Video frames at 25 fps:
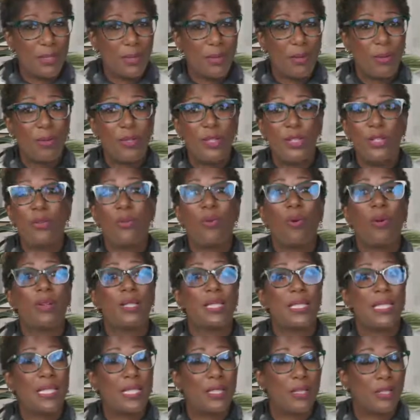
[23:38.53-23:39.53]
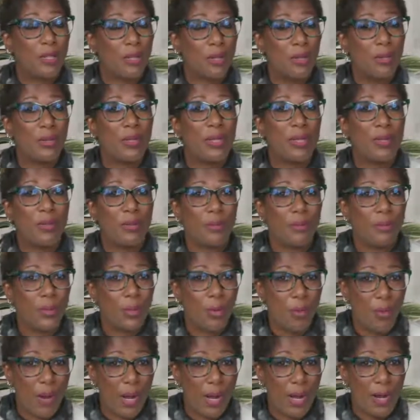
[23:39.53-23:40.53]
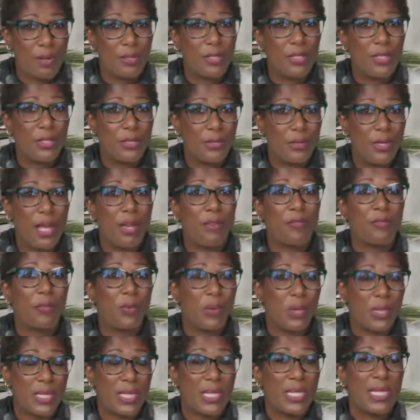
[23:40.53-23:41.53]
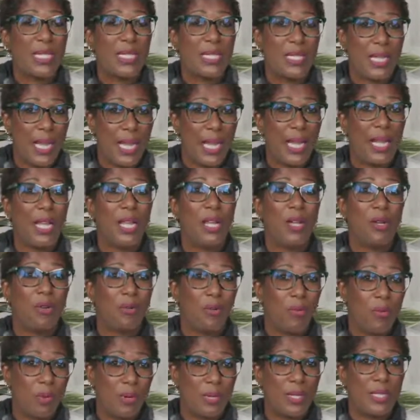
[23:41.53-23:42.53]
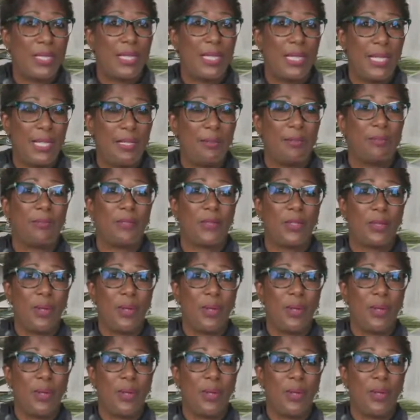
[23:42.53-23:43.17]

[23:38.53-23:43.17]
you are still required to do that 14-day quarantine.